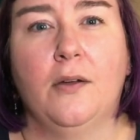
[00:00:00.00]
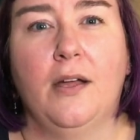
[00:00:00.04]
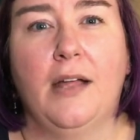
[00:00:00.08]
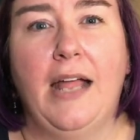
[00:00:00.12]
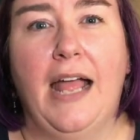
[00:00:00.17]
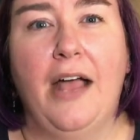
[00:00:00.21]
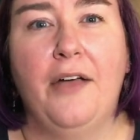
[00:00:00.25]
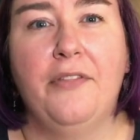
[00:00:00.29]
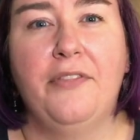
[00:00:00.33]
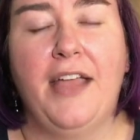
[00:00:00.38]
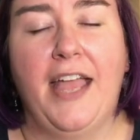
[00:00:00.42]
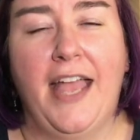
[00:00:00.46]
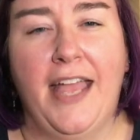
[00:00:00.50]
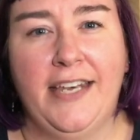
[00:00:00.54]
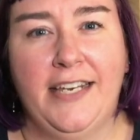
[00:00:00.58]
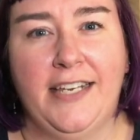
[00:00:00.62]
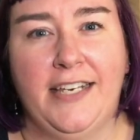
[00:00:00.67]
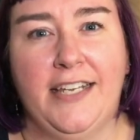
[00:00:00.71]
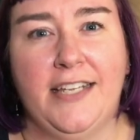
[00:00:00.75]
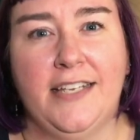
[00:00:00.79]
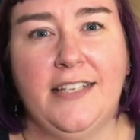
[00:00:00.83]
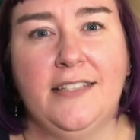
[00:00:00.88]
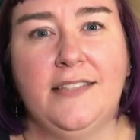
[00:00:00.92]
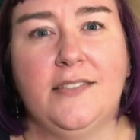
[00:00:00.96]
how the
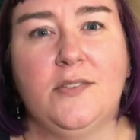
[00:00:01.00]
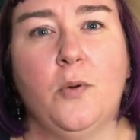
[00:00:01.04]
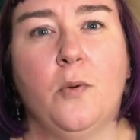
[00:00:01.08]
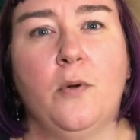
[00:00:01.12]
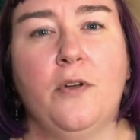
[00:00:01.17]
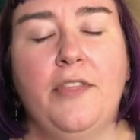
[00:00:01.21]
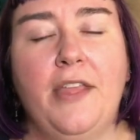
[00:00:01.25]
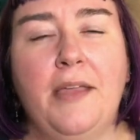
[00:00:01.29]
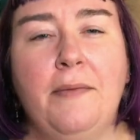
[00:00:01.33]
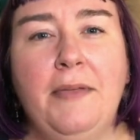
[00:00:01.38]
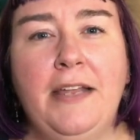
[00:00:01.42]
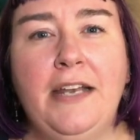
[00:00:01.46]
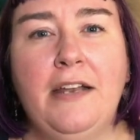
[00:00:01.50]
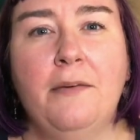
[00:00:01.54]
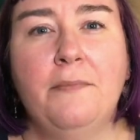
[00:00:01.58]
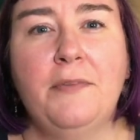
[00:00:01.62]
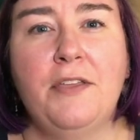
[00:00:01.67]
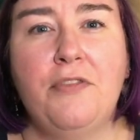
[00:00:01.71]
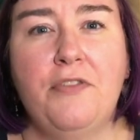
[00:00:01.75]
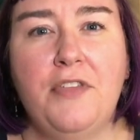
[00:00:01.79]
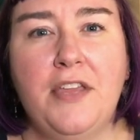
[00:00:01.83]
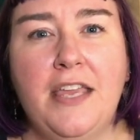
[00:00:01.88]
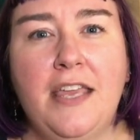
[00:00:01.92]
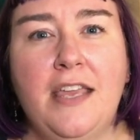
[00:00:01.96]
edit is, or they may not
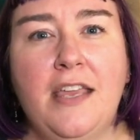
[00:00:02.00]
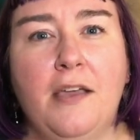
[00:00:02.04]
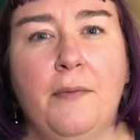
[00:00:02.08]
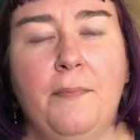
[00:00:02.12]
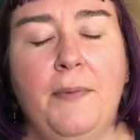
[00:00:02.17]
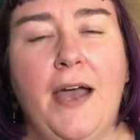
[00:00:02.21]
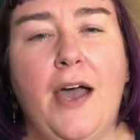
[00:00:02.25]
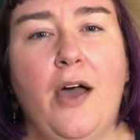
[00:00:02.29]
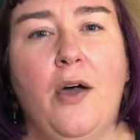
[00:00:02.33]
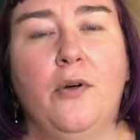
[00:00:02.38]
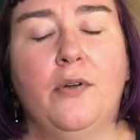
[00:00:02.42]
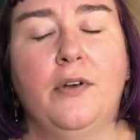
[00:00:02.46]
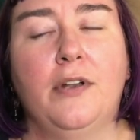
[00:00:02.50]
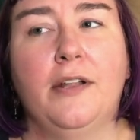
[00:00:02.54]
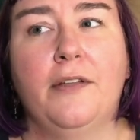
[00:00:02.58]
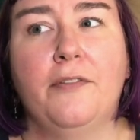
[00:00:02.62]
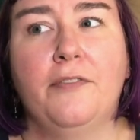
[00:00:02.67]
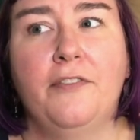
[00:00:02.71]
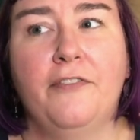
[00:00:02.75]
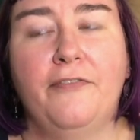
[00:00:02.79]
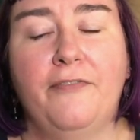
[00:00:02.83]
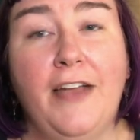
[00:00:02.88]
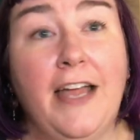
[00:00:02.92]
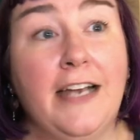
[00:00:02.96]
be thinking about
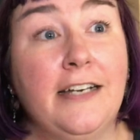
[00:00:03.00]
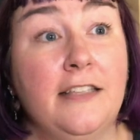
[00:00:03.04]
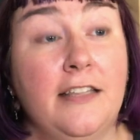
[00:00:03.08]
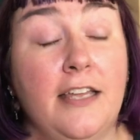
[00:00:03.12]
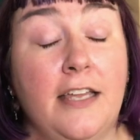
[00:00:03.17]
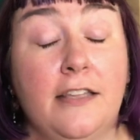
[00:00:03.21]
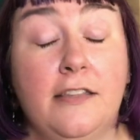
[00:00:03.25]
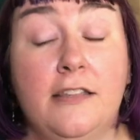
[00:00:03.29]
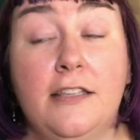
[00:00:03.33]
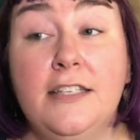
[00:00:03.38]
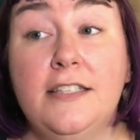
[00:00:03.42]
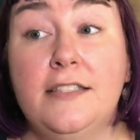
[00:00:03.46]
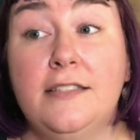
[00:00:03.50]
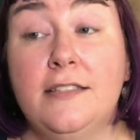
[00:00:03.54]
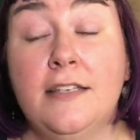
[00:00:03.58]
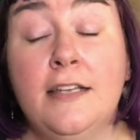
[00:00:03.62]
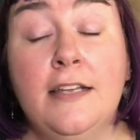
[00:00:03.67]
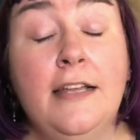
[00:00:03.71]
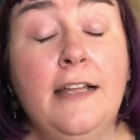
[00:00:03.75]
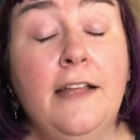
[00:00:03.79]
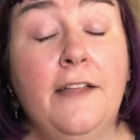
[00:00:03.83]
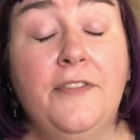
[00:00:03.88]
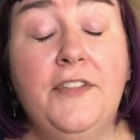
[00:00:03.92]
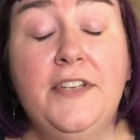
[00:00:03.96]
the fact that this
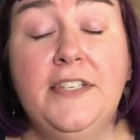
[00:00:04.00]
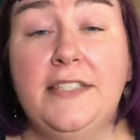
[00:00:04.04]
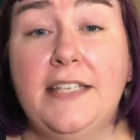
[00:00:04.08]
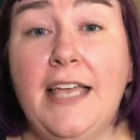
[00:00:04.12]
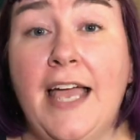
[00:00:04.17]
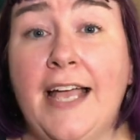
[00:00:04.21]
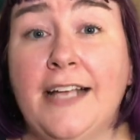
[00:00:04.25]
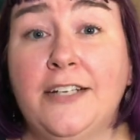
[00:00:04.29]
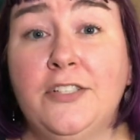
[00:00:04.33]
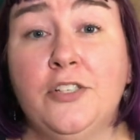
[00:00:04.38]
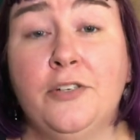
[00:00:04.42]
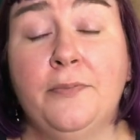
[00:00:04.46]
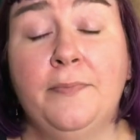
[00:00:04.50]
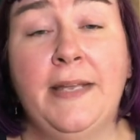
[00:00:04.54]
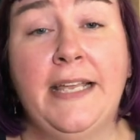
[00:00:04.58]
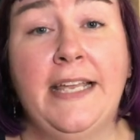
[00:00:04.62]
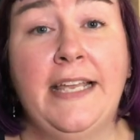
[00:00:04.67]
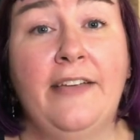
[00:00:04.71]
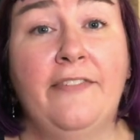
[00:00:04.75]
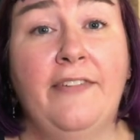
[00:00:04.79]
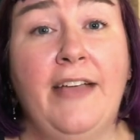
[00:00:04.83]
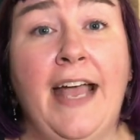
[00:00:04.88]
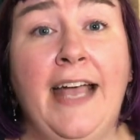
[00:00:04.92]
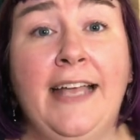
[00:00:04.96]
actor may
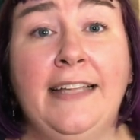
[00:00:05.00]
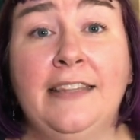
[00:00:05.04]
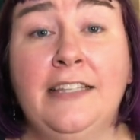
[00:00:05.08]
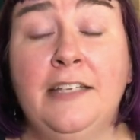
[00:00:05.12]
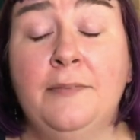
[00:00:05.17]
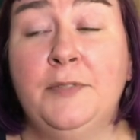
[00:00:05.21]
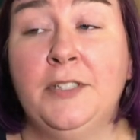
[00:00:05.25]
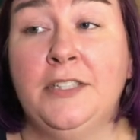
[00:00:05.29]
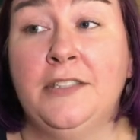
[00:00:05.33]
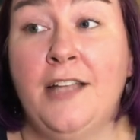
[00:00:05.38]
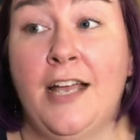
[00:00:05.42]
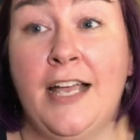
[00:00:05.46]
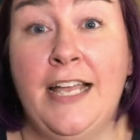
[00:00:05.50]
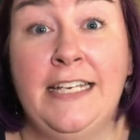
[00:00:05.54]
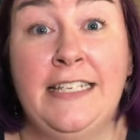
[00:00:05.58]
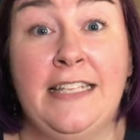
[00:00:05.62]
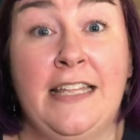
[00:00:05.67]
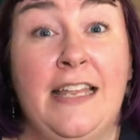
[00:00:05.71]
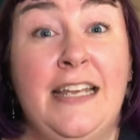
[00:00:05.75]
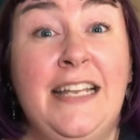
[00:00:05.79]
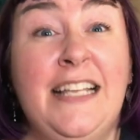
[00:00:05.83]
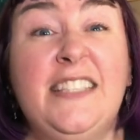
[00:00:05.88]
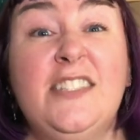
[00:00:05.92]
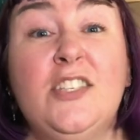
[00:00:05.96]
have ad-libbed a line,
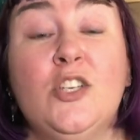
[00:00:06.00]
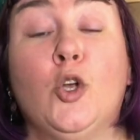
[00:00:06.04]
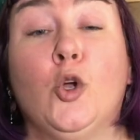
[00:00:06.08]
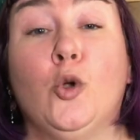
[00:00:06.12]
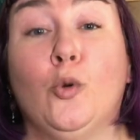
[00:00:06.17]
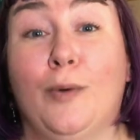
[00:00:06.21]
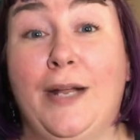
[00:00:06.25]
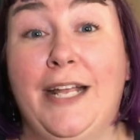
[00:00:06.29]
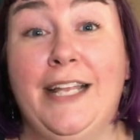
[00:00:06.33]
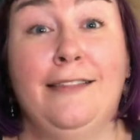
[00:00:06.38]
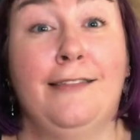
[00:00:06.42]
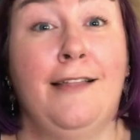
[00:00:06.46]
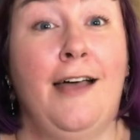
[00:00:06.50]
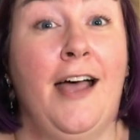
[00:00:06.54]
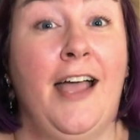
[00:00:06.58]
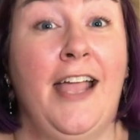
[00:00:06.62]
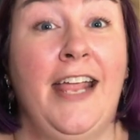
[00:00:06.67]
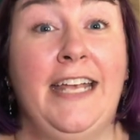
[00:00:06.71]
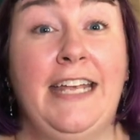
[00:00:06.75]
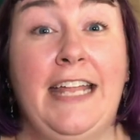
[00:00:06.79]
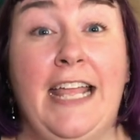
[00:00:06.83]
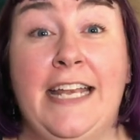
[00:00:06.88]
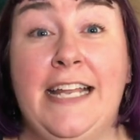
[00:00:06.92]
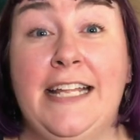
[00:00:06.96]
and it's a great
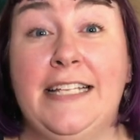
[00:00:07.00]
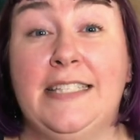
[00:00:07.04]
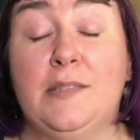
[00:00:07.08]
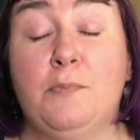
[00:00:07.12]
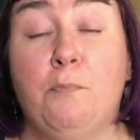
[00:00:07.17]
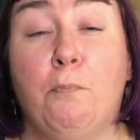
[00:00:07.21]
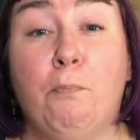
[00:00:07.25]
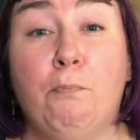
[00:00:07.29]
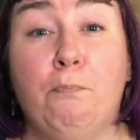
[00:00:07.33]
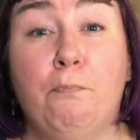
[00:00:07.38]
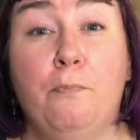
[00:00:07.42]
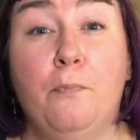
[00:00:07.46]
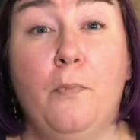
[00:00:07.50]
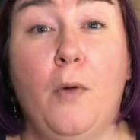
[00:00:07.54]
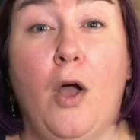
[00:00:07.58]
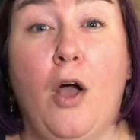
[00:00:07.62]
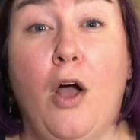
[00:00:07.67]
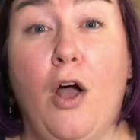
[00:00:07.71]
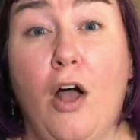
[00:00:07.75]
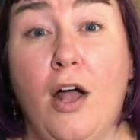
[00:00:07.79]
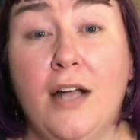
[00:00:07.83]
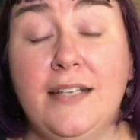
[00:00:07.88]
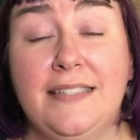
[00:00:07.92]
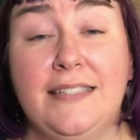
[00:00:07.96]
line and it's
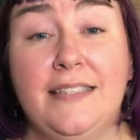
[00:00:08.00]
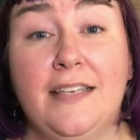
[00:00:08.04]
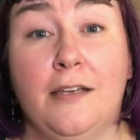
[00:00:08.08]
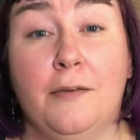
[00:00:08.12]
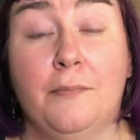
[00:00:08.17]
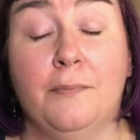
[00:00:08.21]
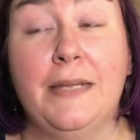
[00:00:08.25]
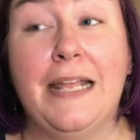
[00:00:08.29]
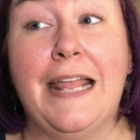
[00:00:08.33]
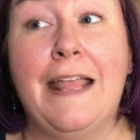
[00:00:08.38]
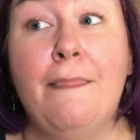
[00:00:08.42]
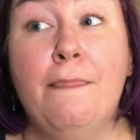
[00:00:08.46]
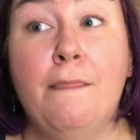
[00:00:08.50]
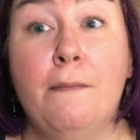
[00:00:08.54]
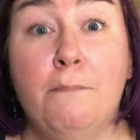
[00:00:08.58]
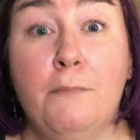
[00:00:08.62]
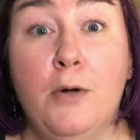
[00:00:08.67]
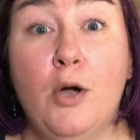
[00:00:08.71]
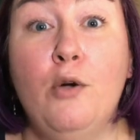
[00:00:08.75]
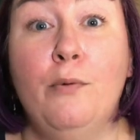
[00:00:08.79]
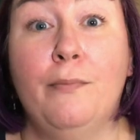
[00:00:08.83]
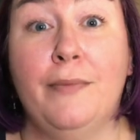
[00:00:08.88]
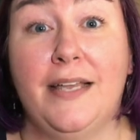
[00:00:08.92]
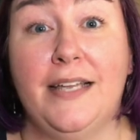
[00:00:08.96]
awesome in the
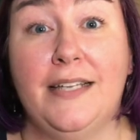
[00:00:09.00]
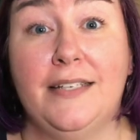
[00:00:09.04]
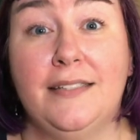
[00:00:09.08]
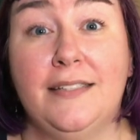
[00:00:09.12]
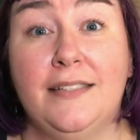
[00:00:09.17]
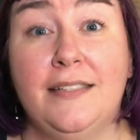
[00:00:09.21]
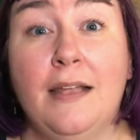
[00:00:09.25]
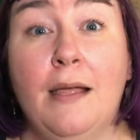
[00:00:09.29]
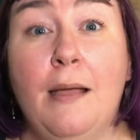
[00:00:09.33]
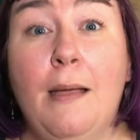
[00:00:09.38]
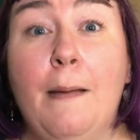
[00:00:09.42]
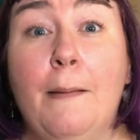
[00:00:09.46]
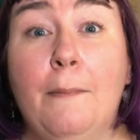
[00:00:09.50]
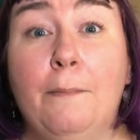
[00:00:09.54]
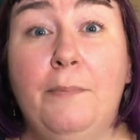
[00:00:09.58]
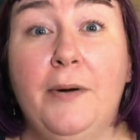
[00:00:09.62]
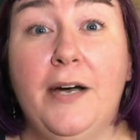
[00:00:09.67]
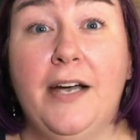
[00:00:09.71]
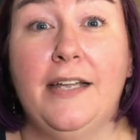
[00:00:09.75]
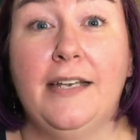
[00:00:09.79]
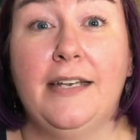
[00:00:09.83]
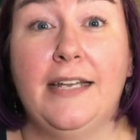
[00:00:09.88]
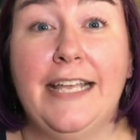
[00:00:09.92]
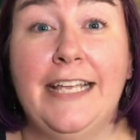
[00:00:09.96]
moment,
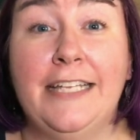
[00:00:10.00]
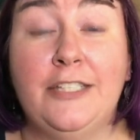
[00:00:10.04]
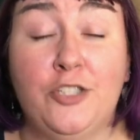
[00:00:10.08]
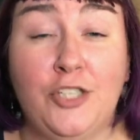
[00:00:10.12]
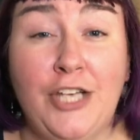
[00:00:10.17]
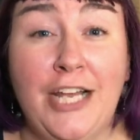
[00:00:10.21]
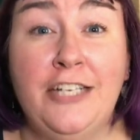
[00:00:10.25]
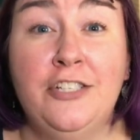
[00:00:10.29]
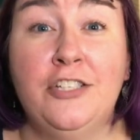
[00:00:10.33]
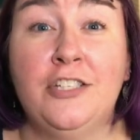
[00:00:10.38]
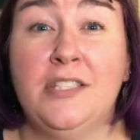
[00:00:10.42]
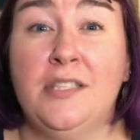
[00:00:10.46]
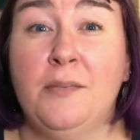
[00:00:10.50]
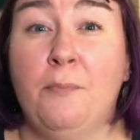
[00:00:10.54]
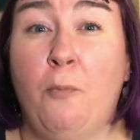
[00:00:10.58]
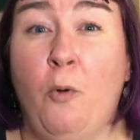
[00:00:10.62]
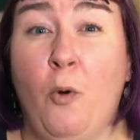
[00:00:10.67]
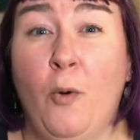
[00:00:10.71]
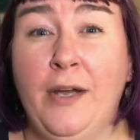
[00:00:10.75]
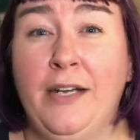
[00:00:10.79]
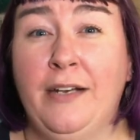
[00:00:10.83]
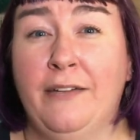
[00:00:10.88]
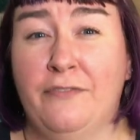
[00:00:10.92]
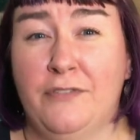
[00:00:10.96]
but it changes the
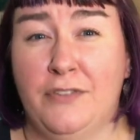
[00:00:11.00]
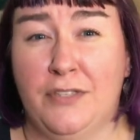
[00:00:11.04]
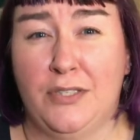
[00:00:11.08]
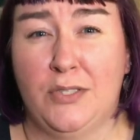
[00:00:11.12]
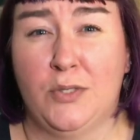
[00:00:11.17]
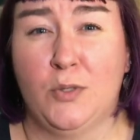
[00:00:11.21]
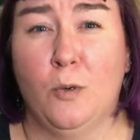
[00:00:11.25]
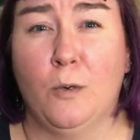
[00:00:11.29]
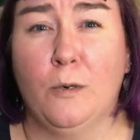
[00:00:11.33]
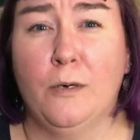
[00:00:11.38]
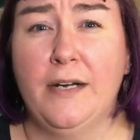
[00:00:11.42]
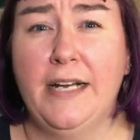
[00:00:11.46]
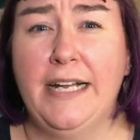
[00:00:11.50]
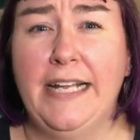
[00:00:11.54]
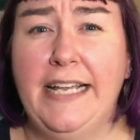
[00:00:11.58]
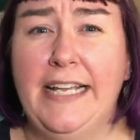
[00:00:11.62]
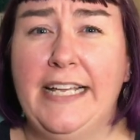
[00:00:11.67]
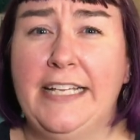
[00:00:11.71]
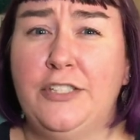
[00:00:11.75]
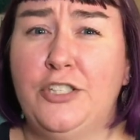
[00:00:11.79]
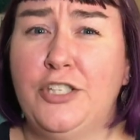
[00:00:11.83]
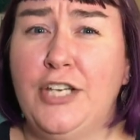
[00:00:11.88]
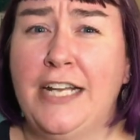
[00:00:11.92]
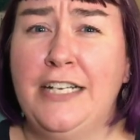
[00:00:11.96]
point of the story,
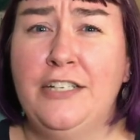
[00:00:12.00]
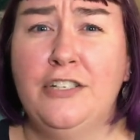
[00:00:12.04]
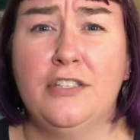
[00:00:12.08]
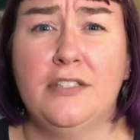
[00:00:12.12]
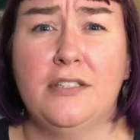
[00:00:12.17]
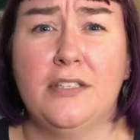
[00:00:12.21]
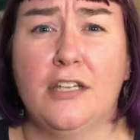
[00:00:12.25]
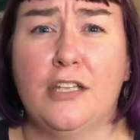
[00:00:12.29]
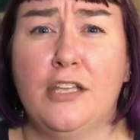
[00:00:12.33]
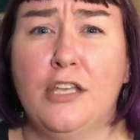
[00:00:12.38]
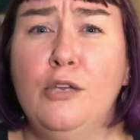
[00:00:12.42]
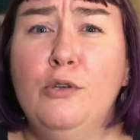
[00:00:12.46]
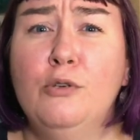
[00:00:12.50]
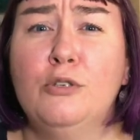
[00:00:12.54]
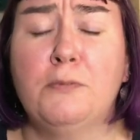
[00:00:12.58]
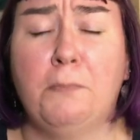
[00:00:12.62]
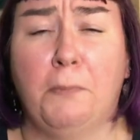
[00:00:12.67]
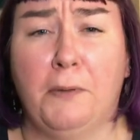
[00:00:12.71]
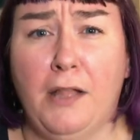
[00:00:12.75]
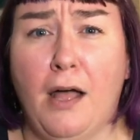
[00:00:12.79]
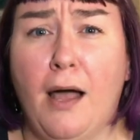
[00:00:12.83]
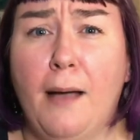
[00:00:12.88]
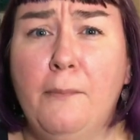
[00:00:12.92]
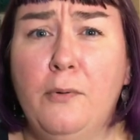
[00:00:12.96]
it changes a huge
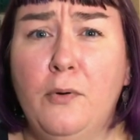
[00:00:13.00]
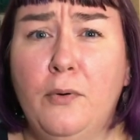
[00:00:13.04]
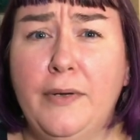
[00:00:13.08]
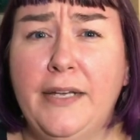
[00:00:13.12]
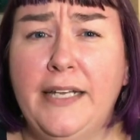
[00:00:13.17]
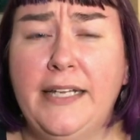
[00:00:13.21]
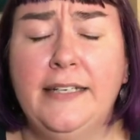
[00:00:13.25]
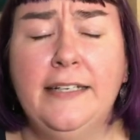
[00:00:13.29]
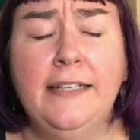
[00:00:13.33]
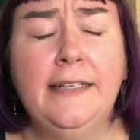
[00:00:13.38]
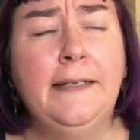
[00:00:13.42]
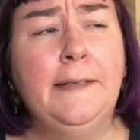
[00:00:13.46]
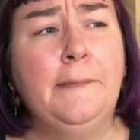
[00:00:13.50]
plot point,